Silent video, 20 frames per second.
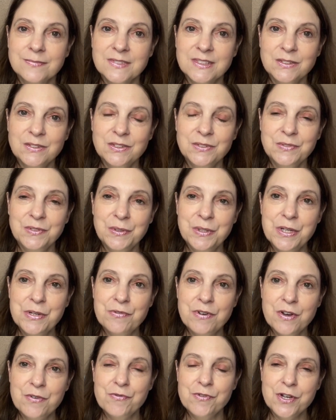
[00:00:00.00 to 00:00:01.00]
It's a very
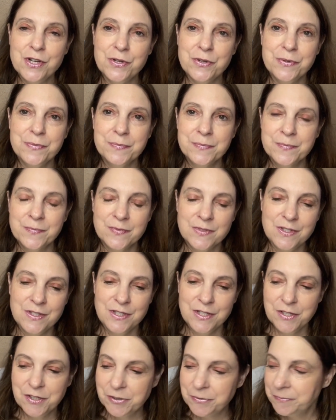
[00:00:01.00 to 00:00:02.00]
rough road.
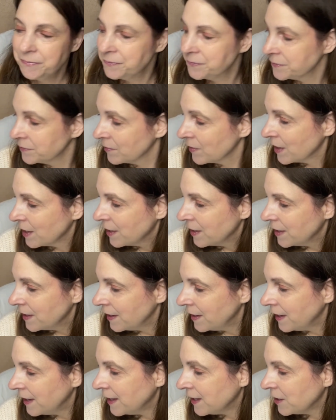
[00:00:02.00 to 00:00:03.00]
So
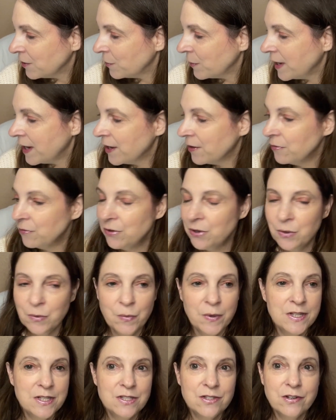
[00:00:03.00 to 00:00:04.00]
anyway, I don't know
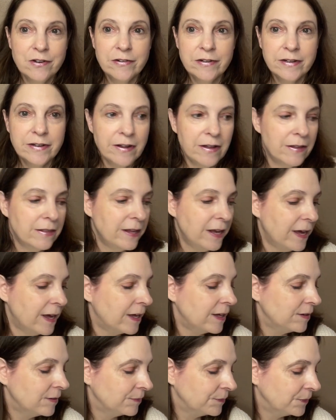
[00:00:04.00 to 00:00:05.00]
what started all
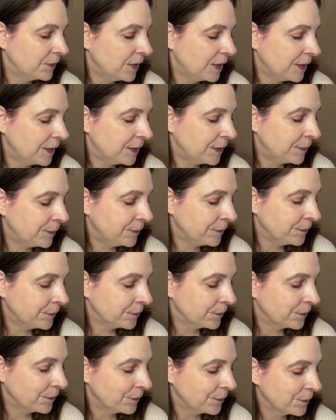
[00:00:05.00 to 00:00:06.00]
that.
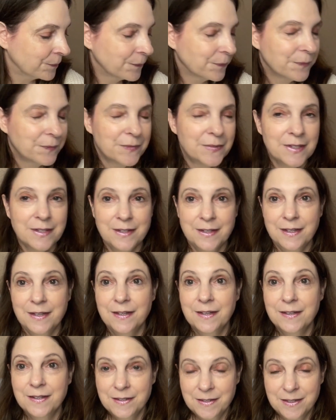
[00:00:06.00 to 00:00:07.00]

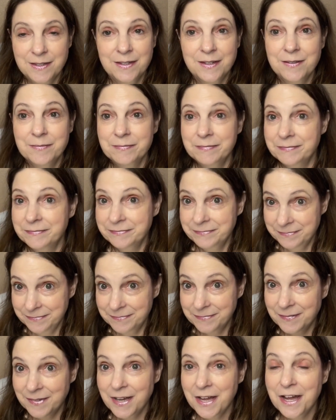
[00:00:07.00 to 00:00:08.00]

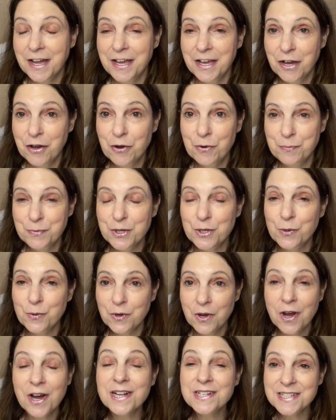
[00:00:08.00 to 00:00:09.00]
I hope you
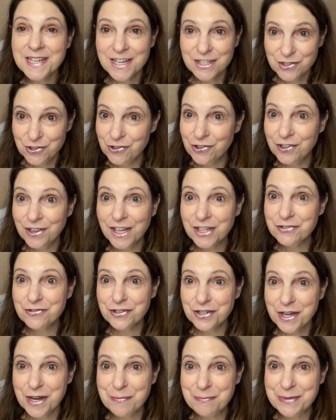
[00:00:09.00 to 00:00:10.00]
contact your
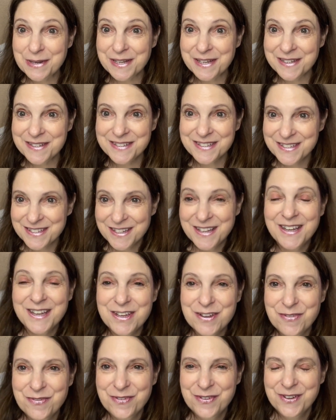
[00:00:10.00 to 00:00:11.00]
electric company and see
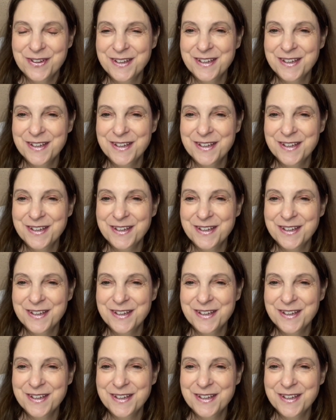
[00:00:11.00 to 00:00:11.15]
if